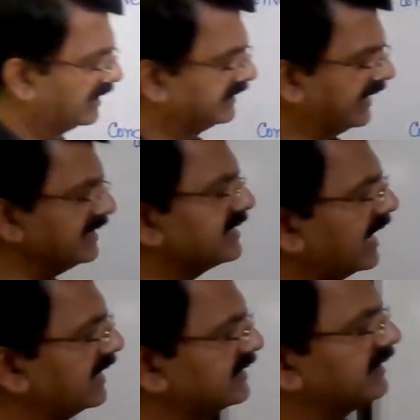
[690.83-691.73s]
10
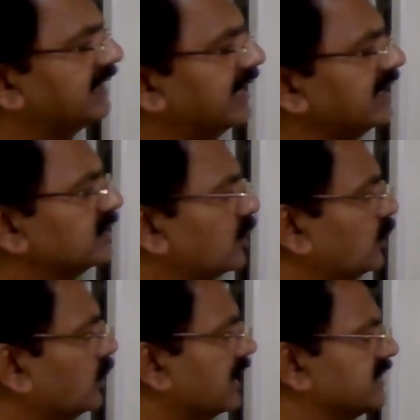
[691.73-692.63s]
sides are there, so
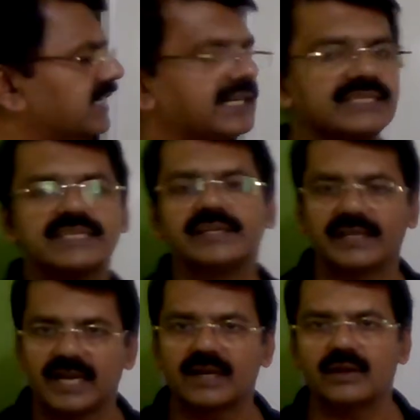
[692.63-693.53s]
you can say it is a
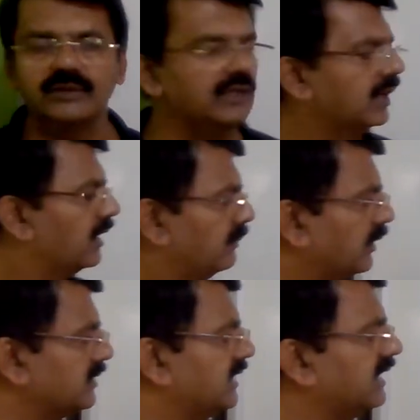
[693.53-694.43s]
decagon
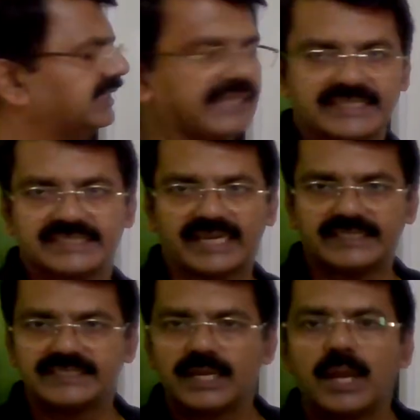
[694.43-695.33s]
because there are 10
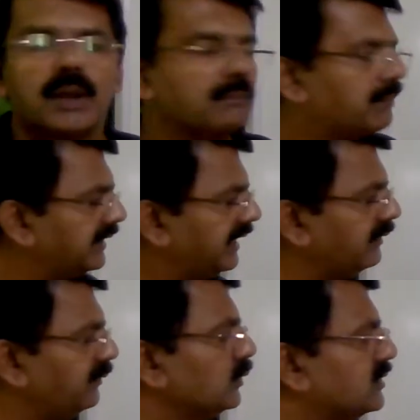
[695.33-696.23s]
sides. But
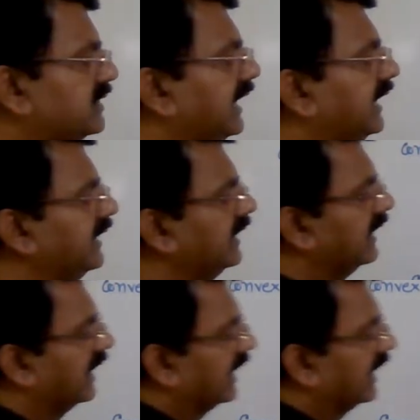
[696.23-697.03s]
if you see